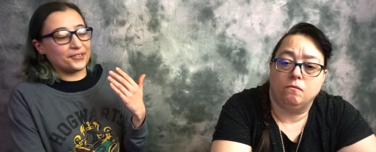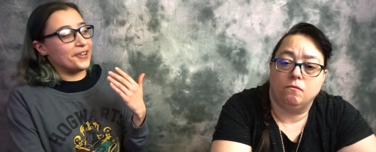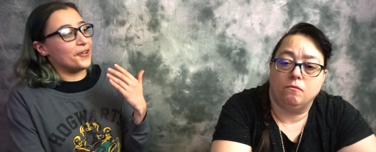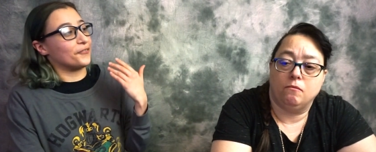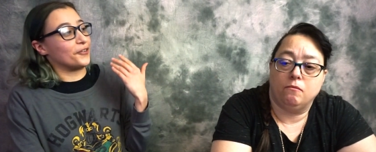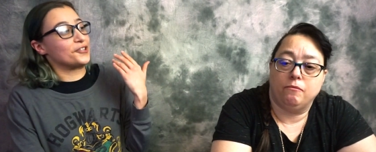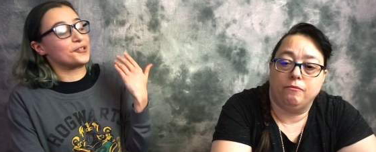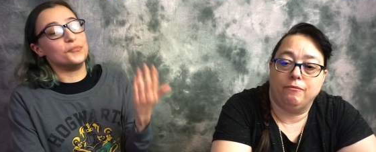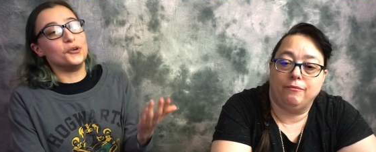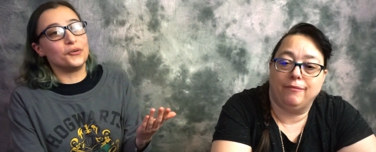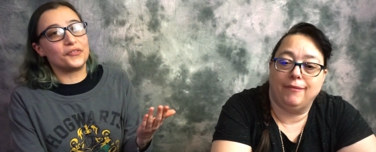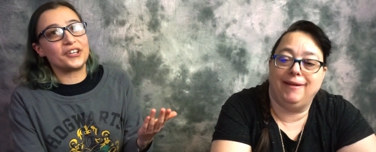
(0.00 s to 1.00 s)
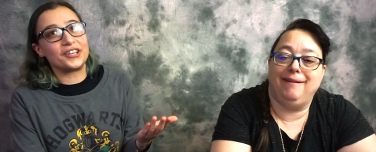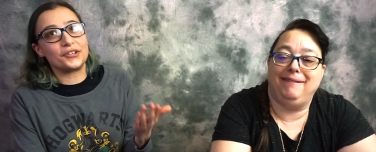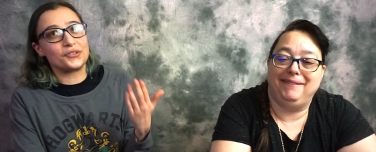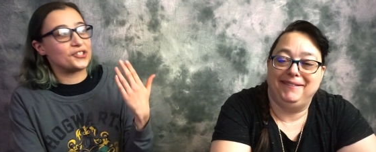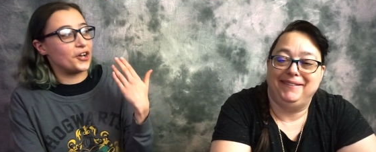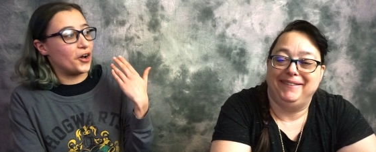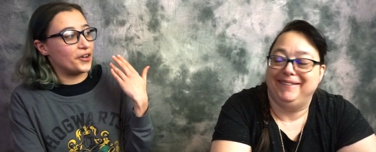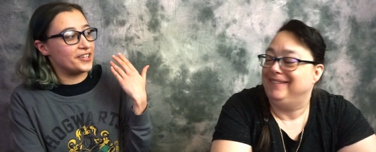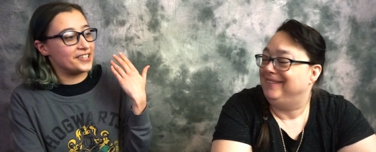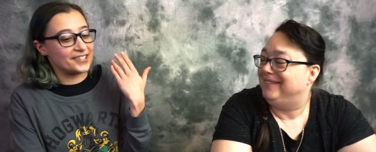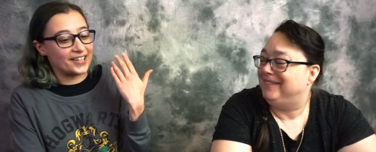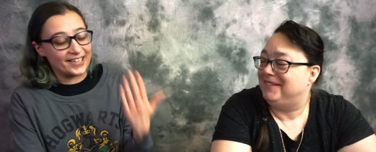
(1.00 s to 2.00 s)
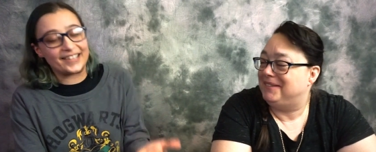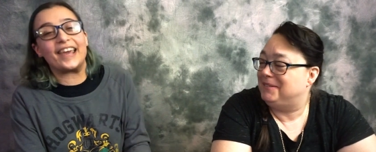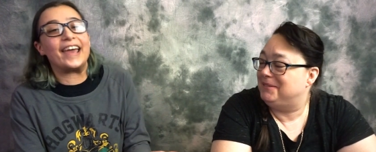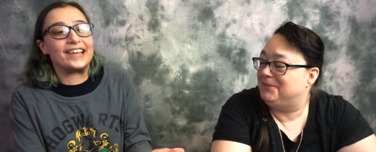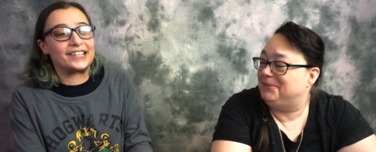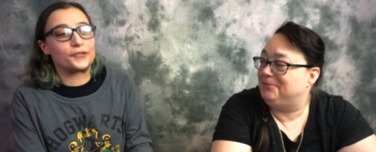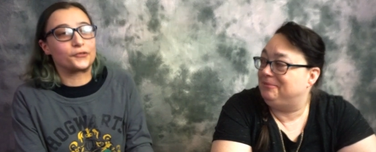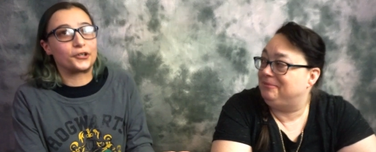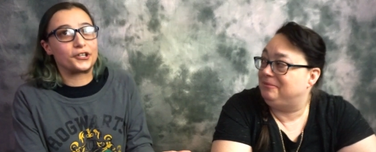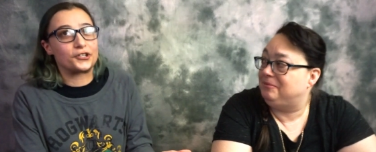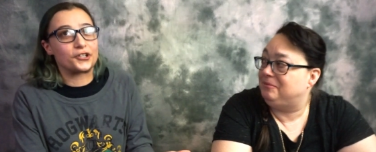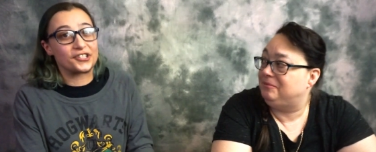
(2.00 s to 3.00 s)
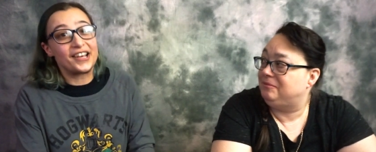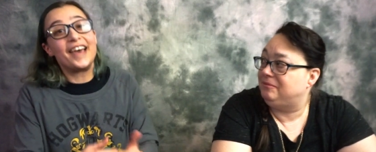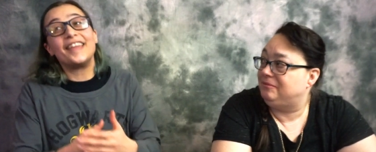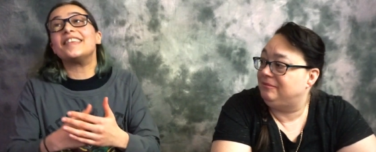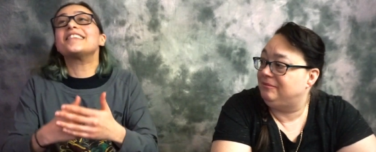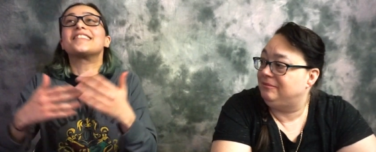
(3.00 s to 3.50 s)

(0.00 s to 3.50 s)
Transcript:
Speaker 1: in the first movie, you saw his like case of creatures. This